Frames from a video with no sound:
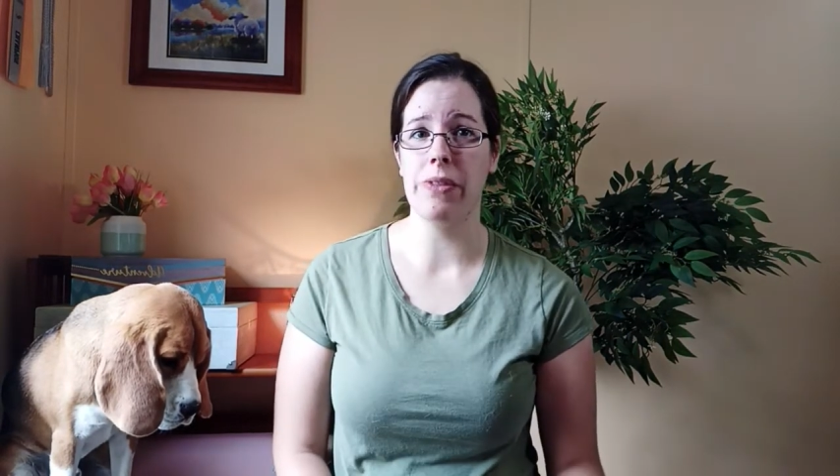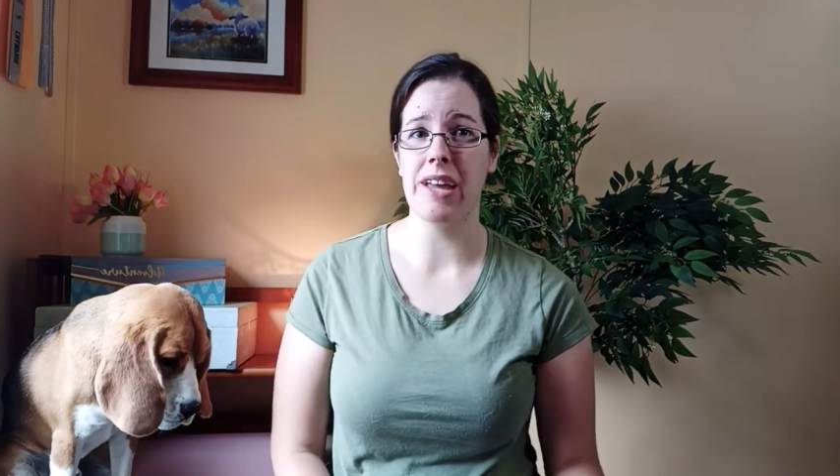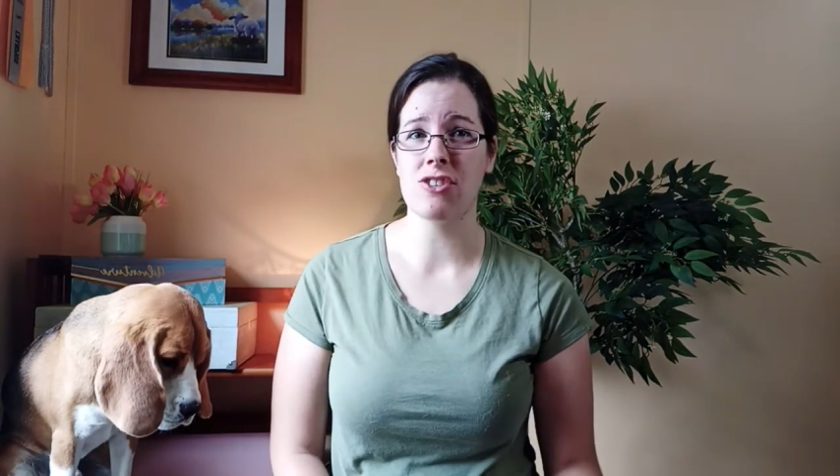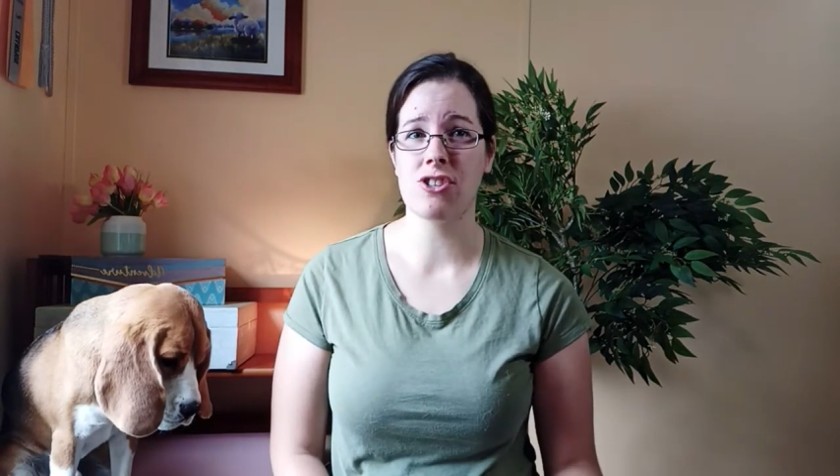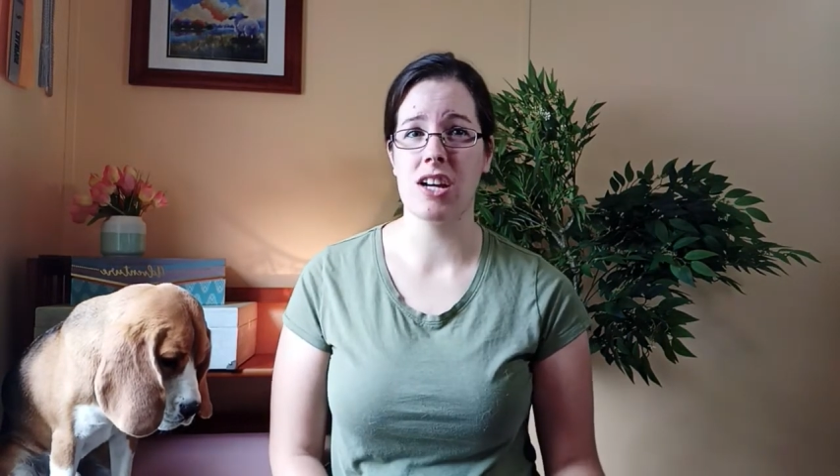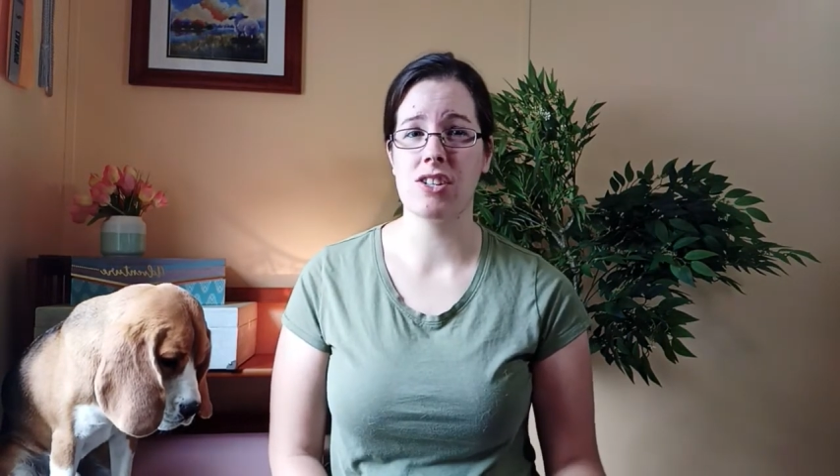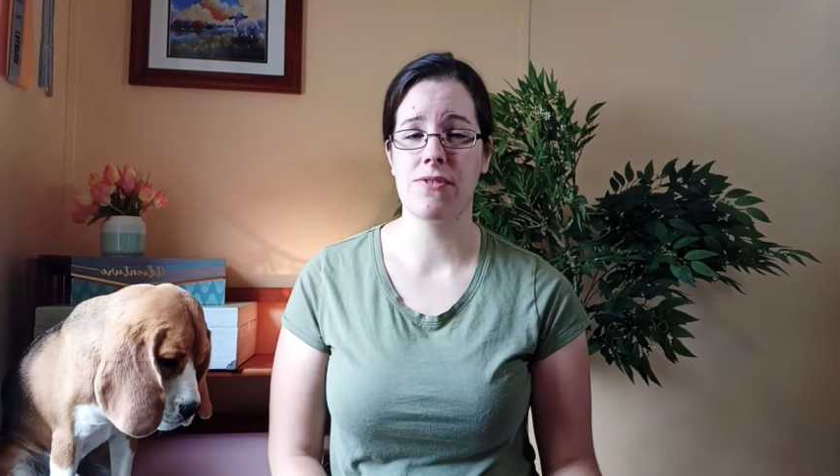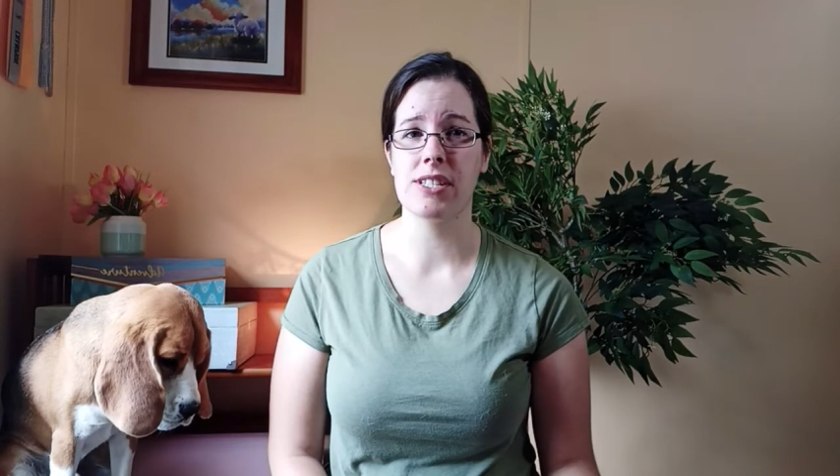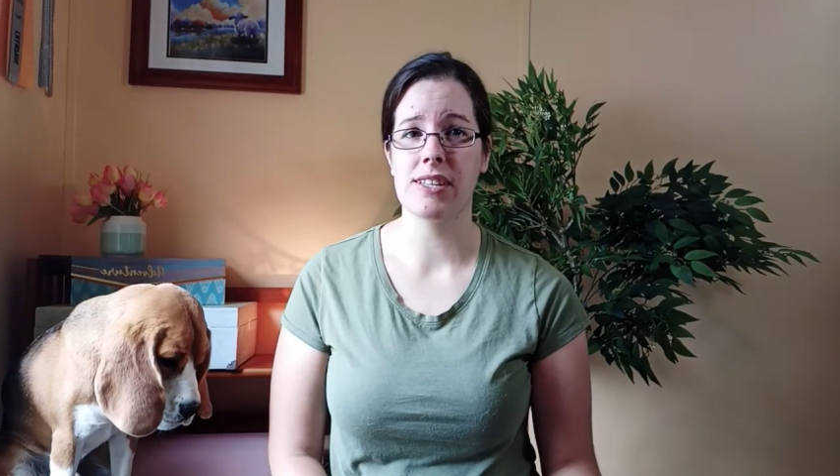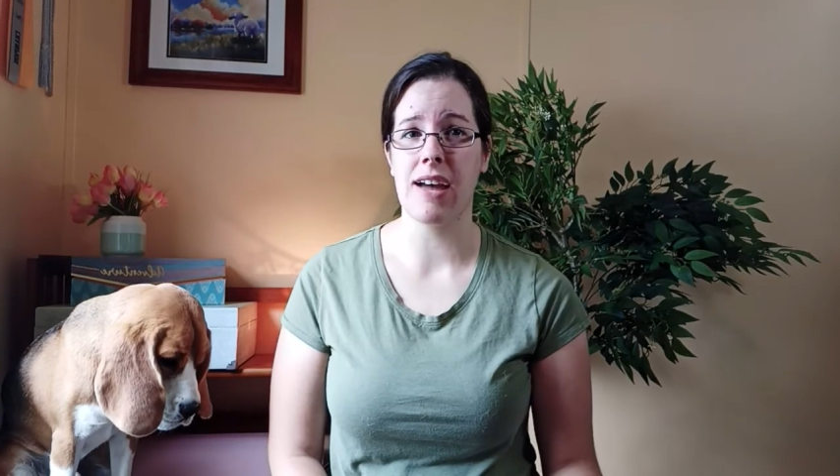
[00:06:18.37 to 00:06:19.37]
that stretch for
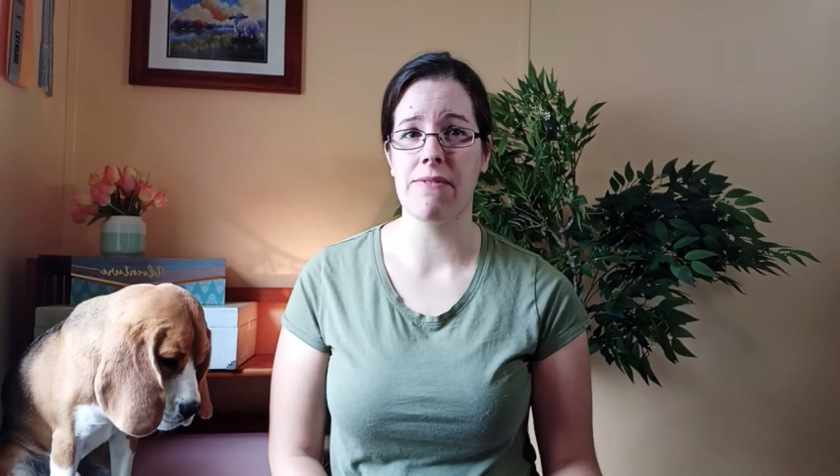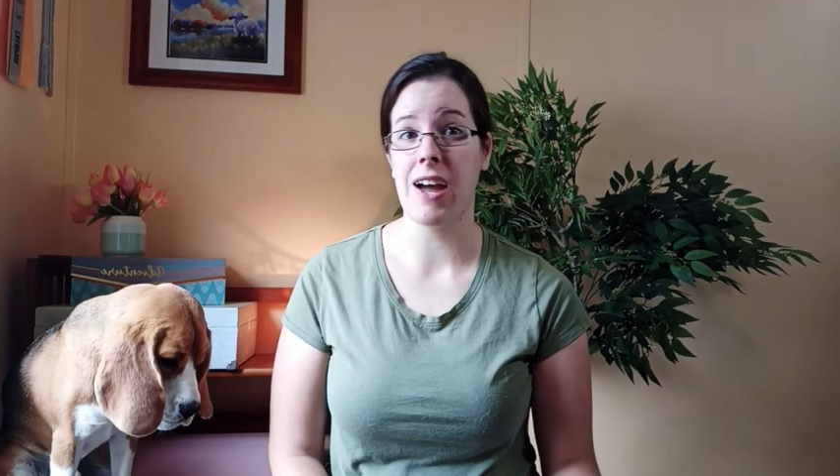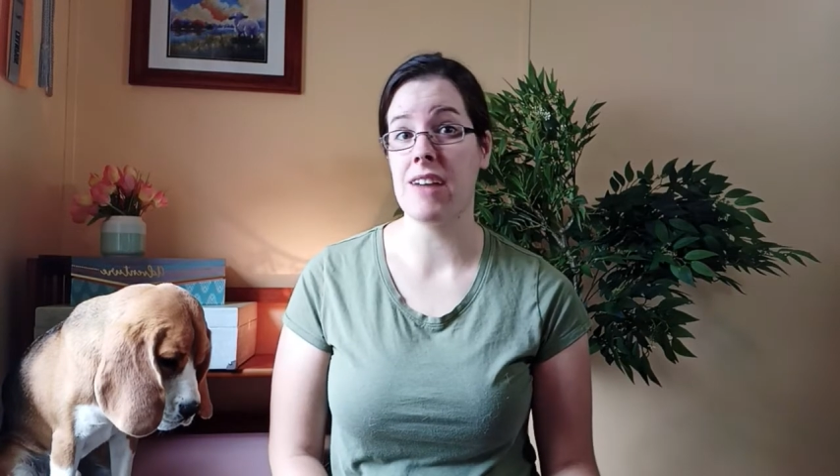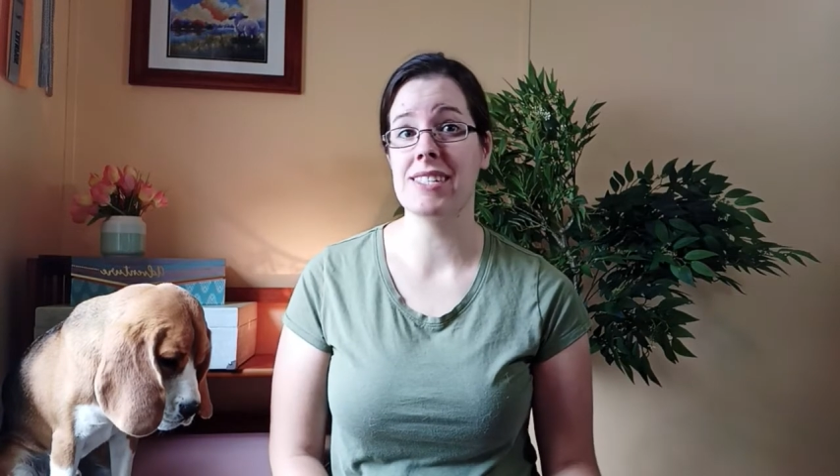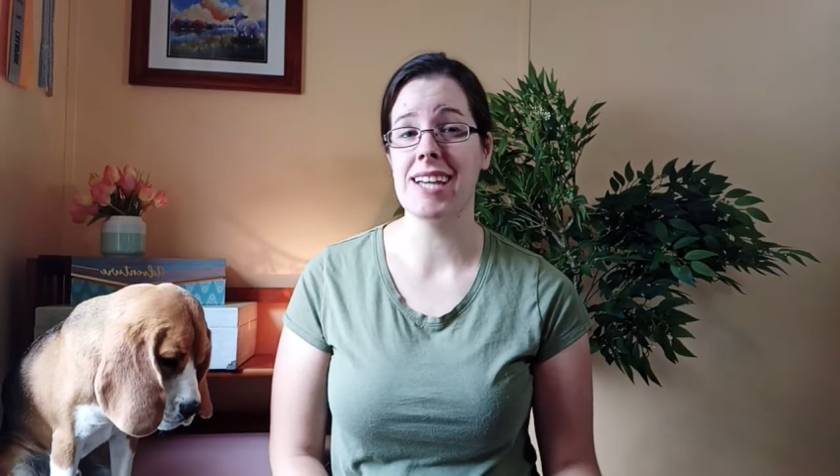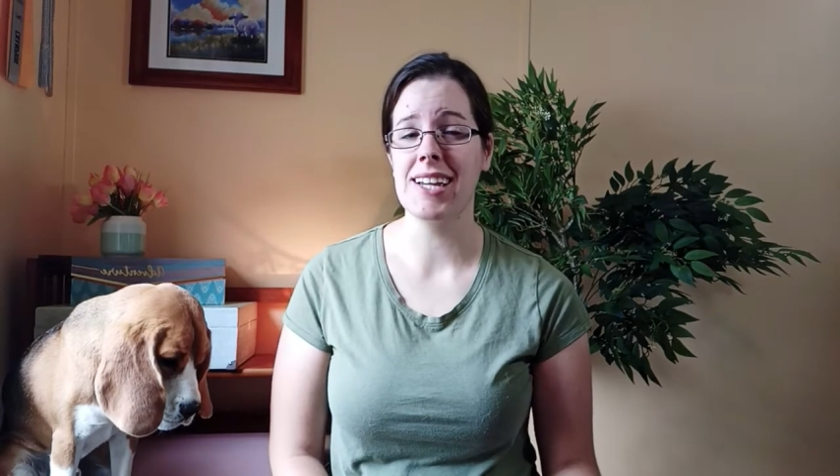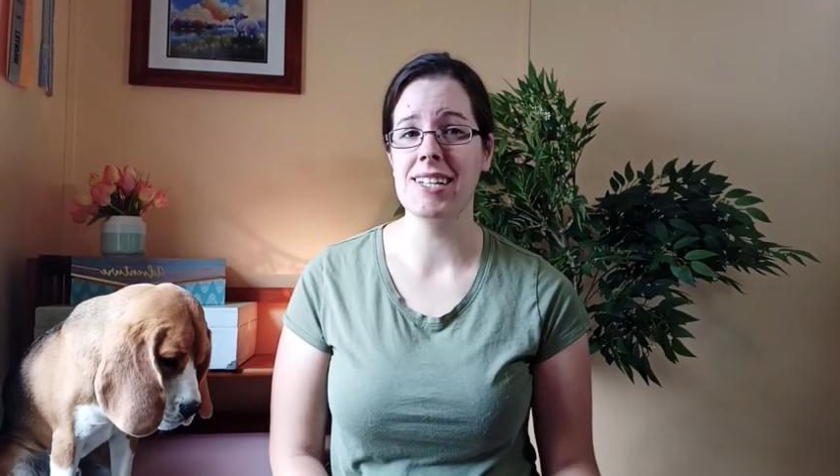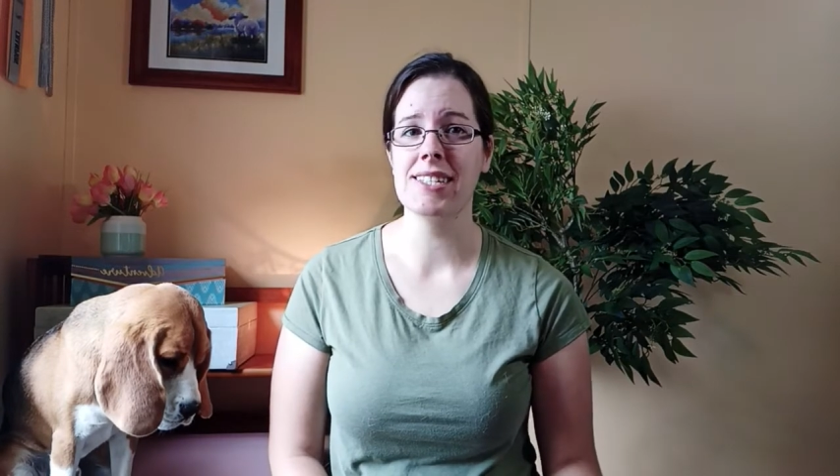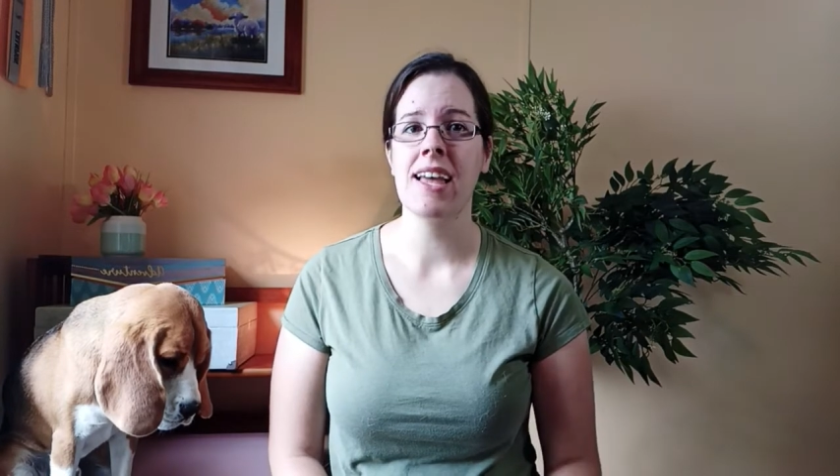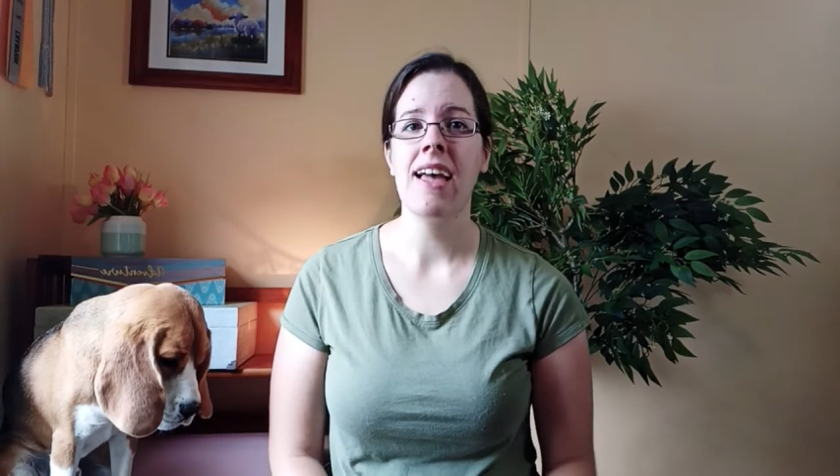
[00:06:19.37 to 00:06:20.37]
5
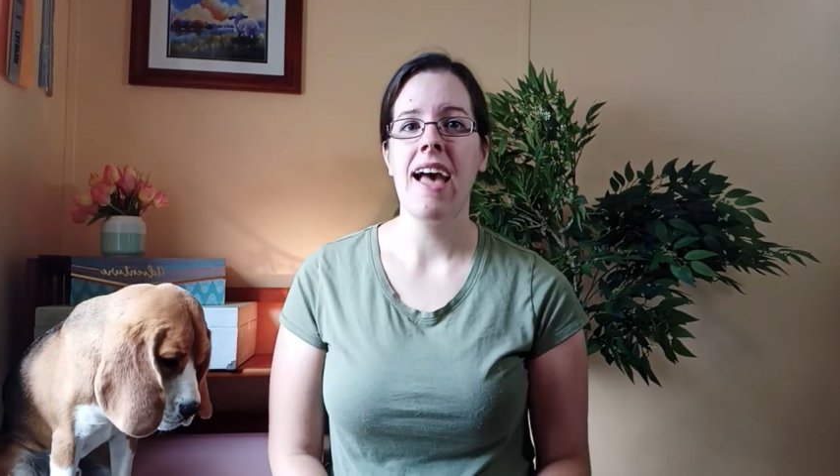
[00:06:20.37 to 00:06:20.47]
seconds